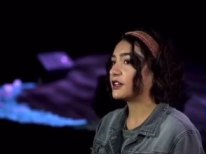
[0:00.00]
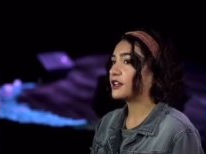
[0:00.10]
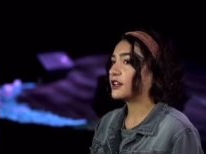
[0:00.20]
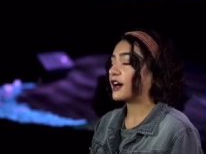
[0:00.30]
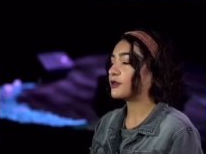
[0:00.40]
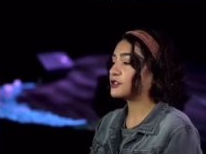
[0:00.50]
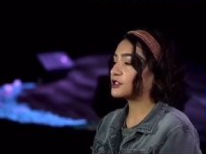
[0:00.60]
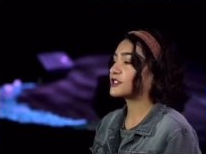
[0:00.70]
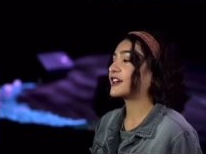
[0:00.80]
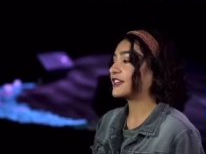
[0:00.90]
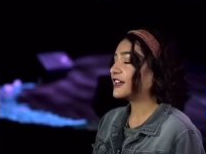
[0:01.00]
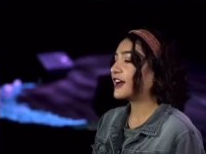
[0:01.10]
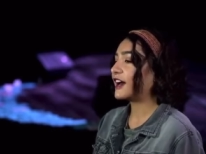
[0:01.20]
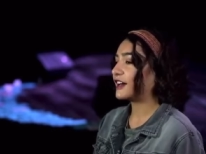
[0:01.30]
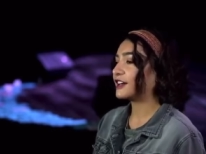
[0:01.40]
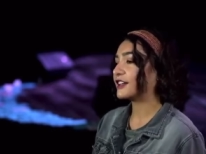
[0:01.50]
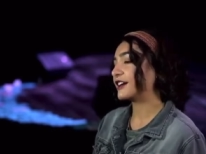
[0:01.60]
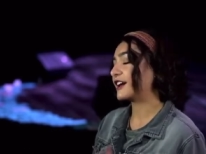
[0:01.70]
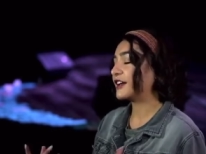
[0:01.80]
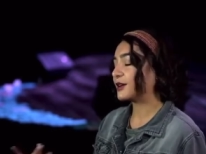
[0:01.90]
I was just like, yeah, like,
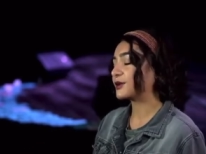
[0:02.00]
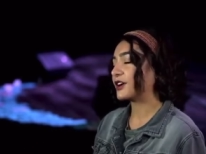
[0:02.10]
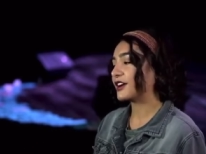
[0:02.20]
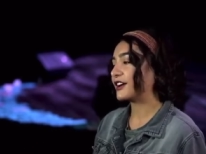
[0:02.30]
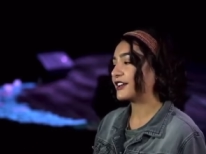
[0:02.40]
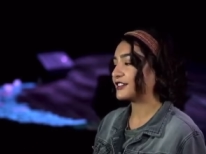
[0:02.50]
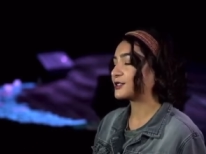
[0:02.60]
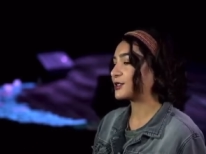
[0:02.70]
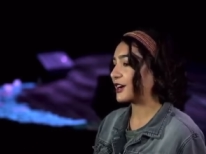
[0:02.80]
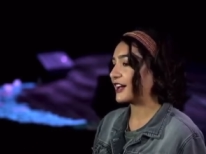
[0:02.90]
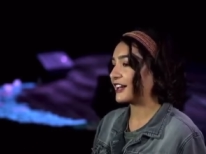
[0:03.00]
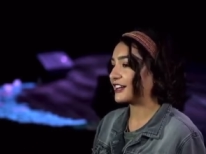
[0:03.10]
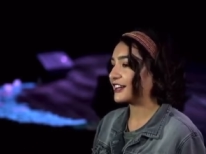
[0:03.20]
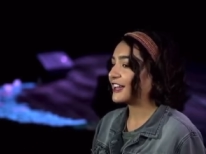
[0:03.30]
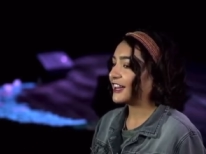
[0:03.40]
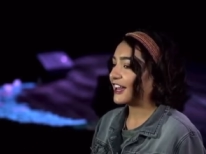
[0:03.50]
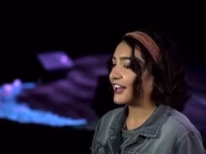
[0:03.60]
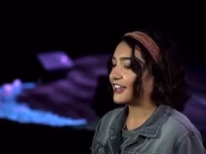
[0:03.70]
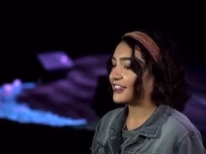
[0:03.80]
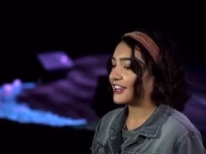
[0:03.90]
I know God, it's great.
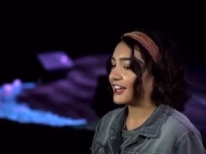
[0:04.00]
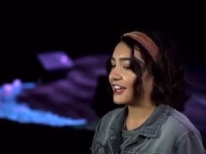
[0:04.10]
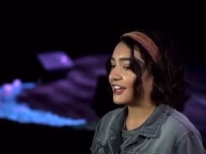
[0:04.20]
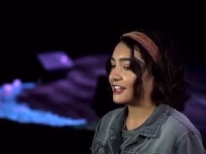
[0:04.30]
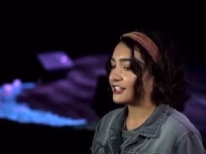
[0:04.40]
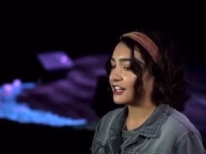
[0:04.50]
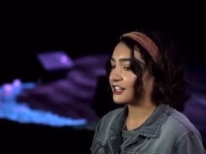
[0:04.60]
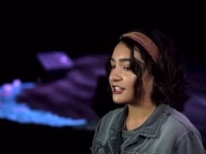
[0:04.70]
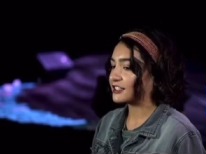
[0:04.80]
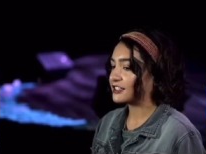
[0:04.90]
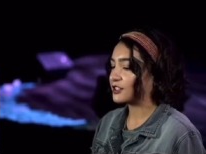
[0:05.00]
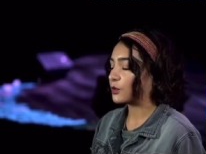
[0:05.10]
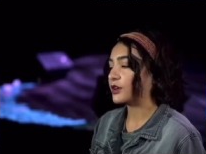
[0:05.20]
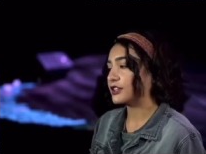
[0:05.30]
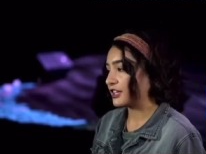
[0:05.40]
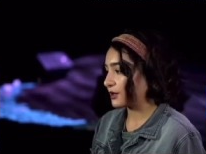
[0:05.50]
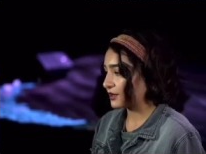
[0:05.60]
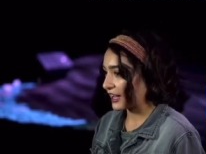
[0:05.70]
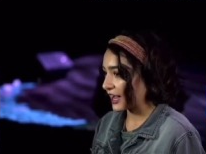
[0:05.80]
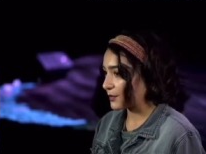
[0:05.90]
And then, like, one thing would
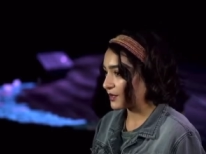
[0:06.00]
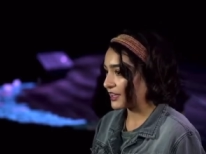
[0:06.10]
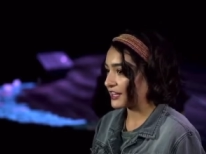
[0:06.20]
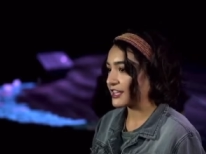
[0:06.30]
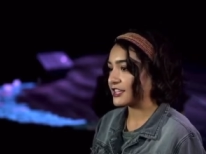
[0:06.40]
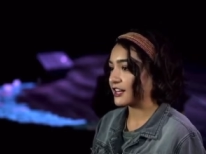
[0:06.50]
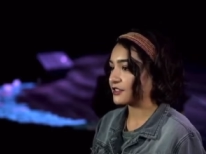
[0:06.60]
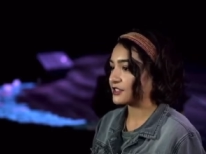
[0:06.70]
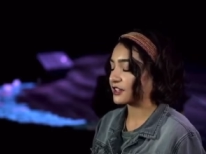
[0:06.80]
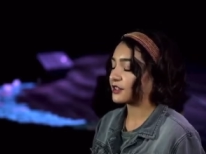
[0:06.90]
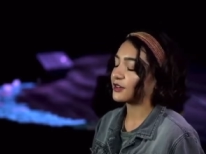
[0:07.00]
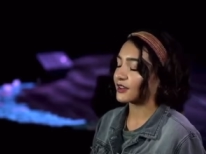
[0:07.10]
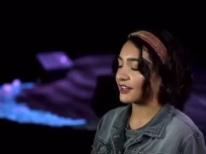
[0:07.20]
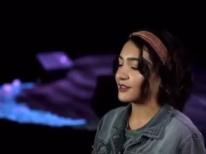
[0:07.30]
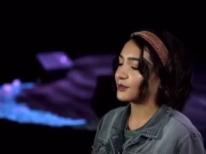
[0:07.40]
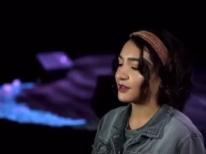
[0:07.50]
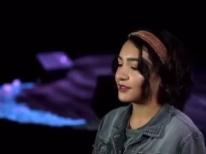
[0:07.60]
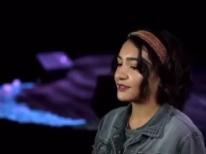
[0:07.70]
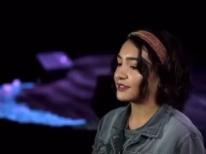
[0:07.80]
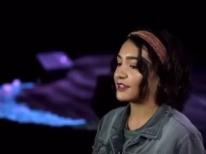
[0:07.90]
happen, and then I was like, okay, well,
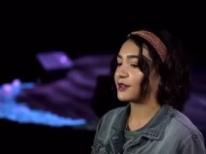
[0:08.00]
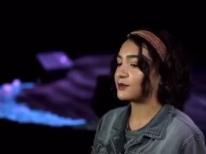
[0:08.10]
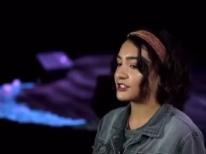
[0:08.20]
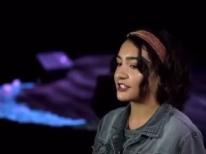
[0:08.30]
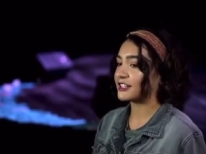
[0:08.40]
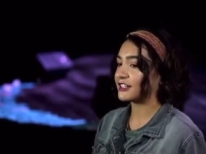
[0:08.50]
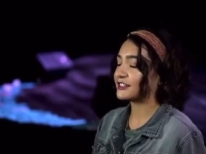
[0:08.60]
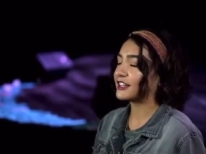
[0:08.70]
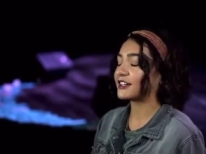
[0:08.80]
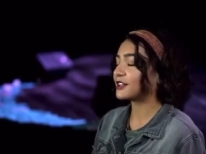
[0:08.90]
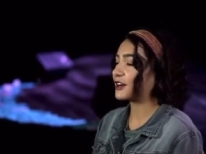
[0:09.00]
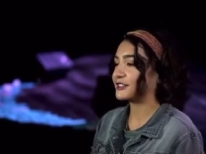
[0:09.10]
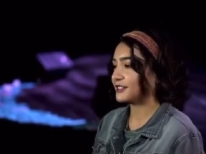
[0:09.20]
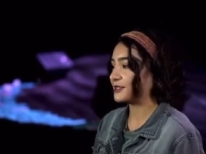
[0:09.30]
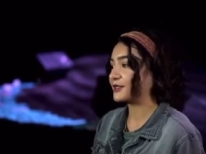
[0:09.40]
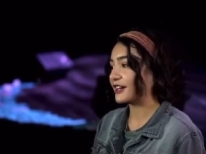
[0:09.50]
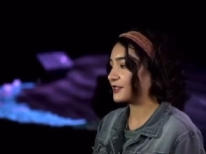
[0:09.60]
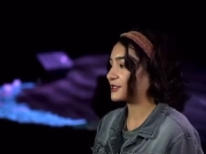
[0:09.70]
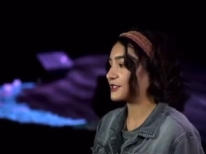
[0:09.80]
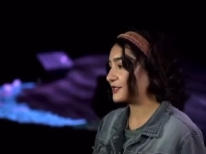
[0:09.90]
I'm just gonna, that God didn't do that,
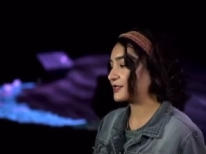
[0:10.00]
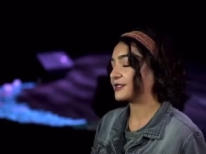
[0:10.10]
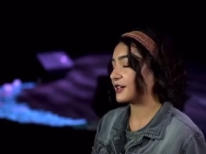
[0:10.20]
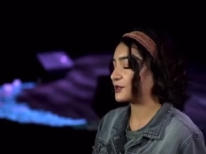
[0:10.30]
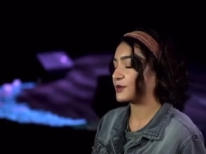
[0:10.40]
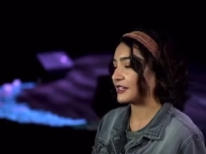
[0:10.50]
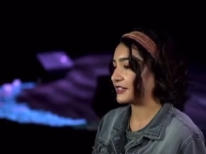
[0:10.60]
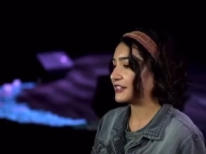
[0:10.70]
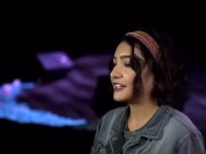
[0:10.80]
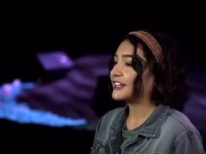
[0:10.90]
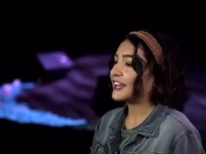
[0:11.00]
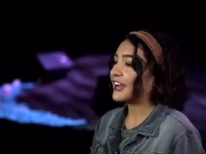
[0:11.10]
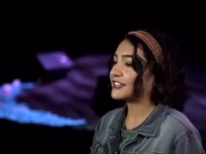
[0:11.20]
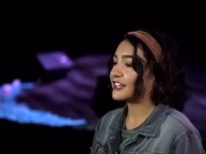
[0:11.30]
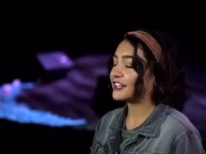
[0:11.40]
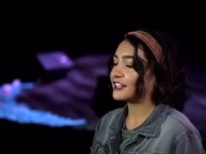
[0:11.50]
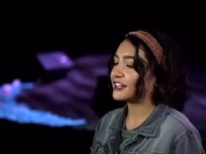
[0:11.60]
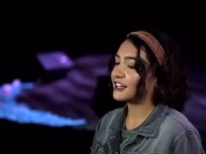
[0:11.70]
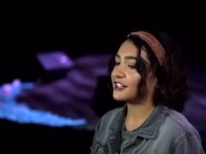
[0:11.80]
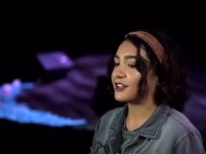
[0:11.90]
that was me. And then
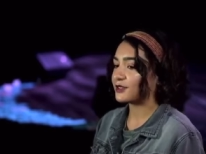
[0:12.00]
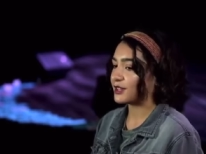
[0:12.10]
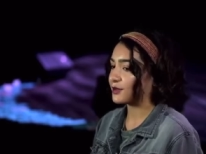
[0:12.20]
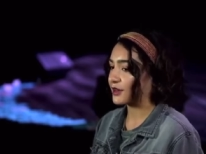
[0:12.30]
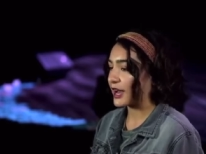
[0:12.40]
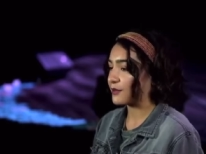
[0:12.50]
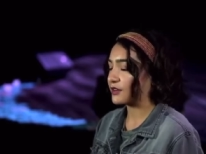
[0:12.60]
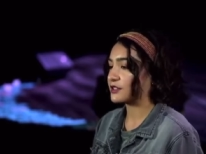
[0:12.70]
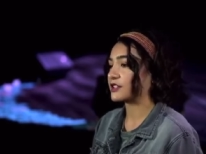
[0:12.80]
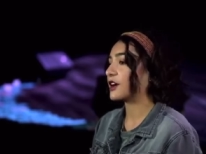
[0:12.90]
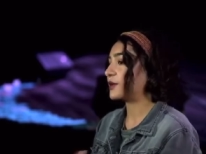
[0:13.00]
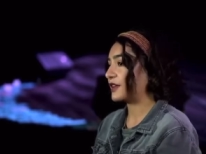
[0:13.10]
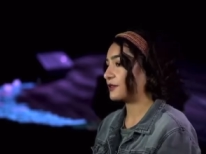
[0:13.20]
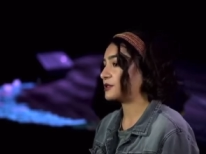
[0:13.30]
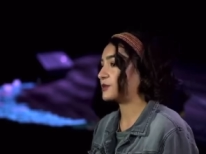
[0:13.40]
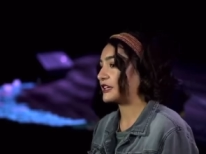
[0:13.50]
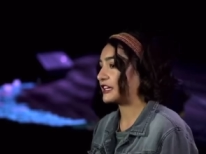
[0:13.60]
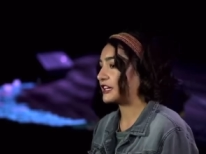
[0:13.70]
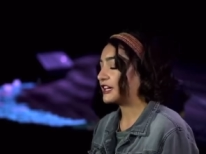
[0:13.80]
another thing would happen, I was like, oh, that was me.